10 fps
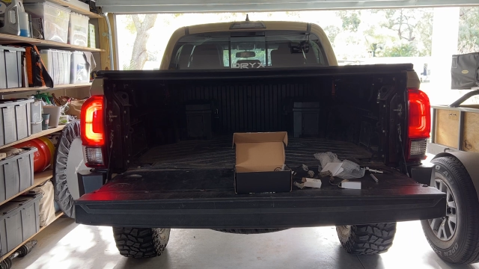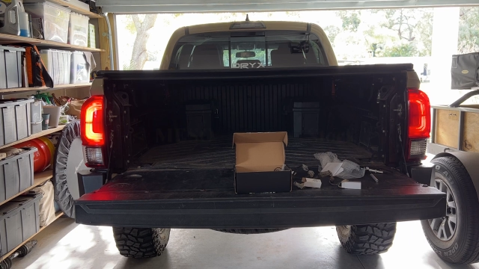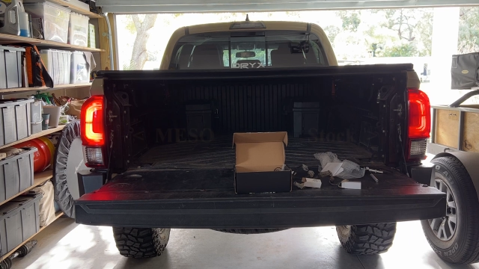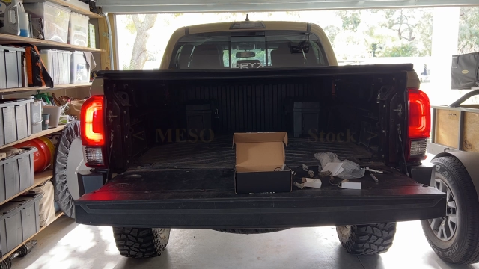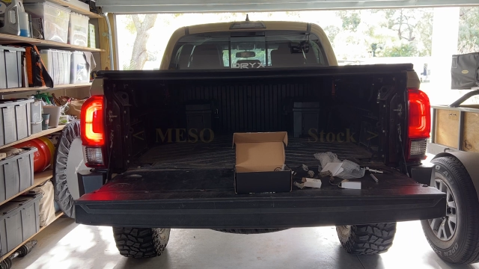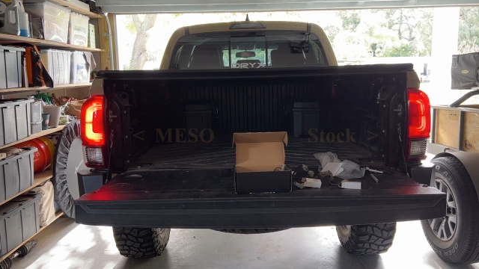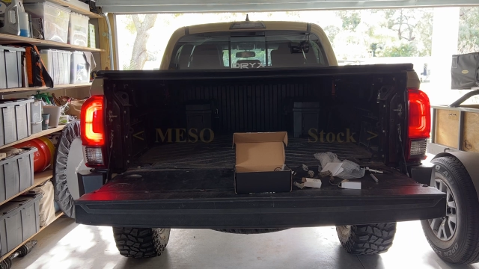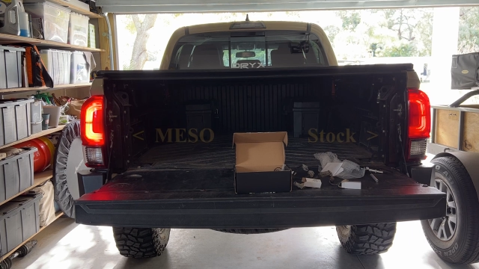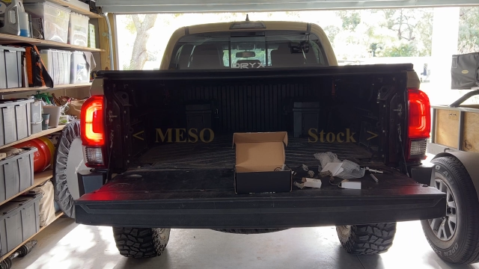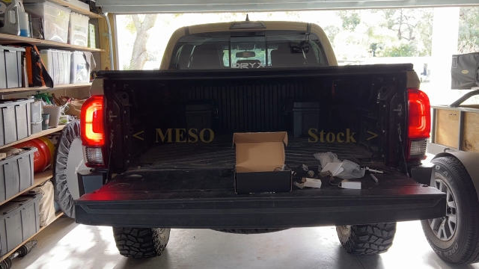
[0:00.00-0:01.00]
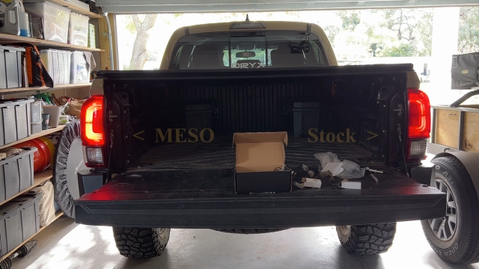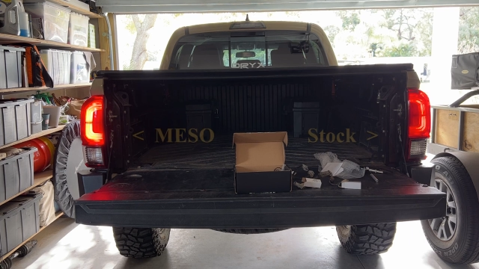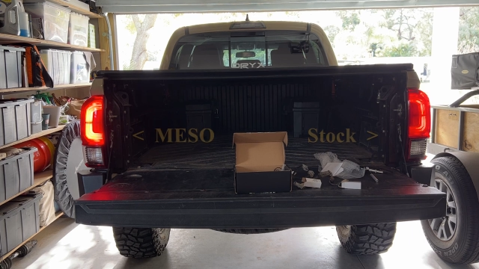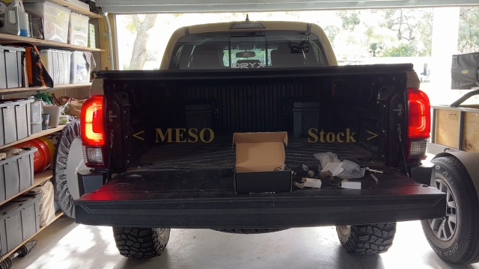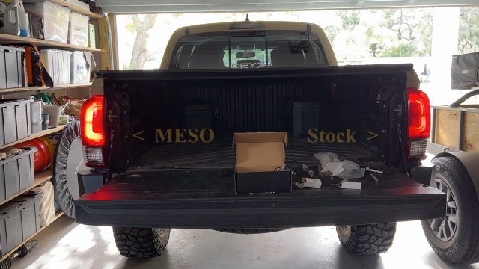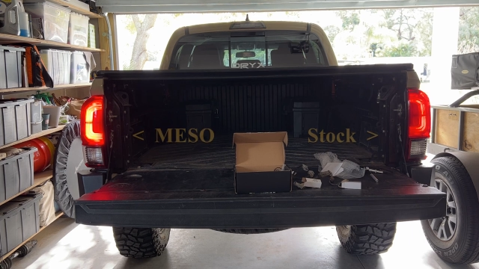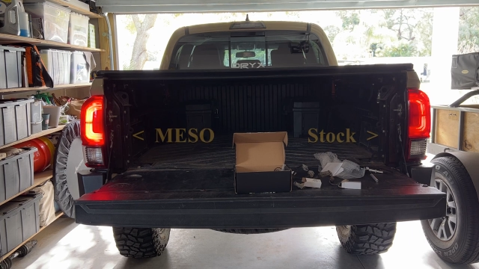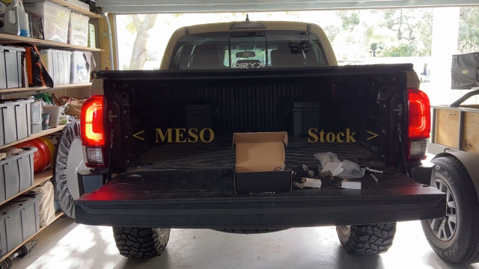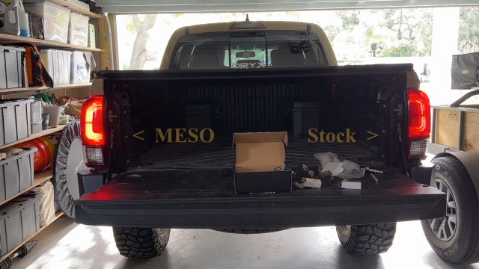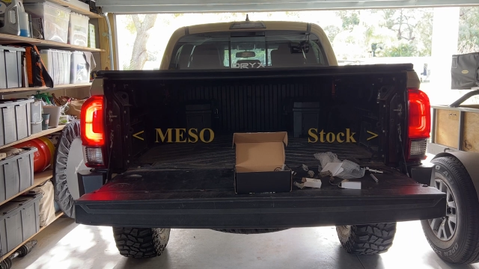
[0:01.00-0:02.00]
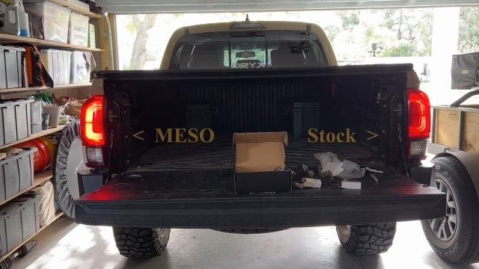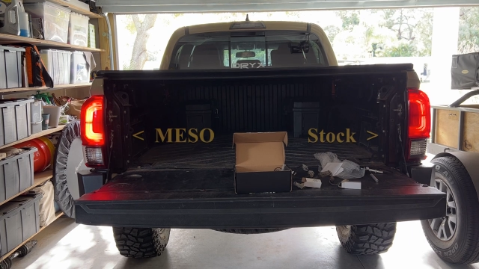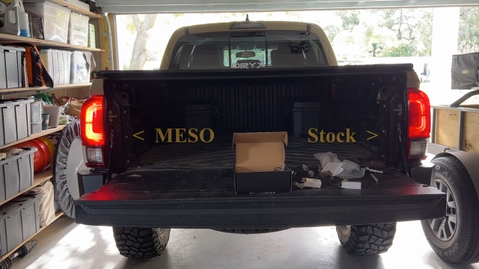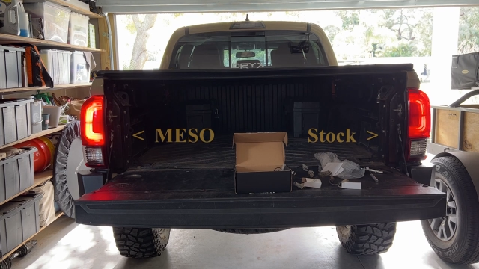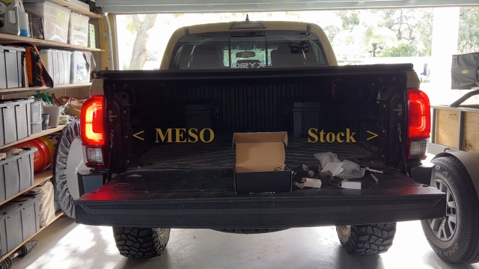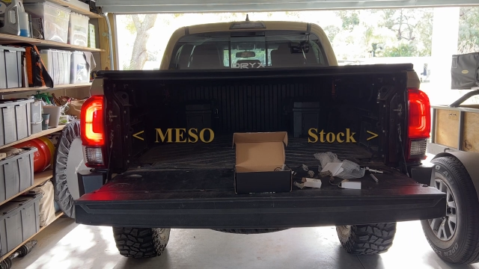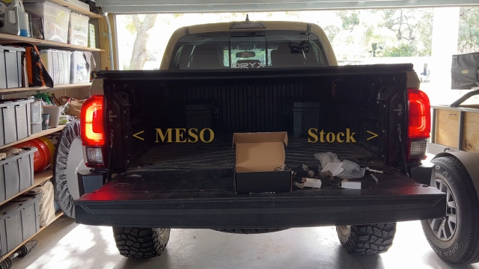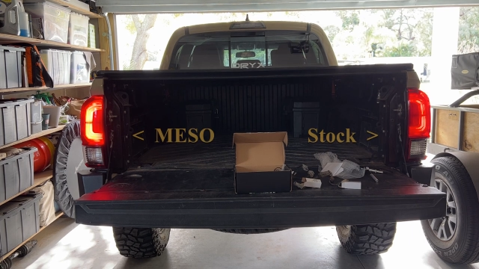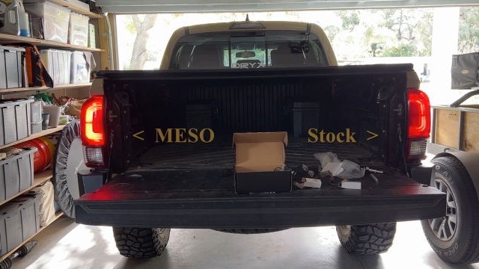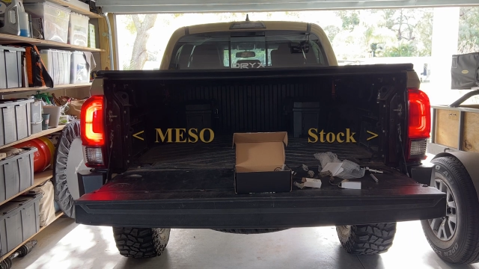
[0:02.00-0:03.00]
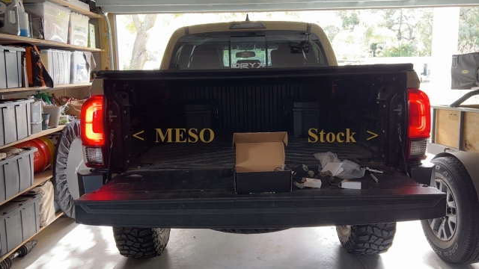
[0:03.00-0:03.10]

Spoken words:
No face is visible, so there are no lips to read.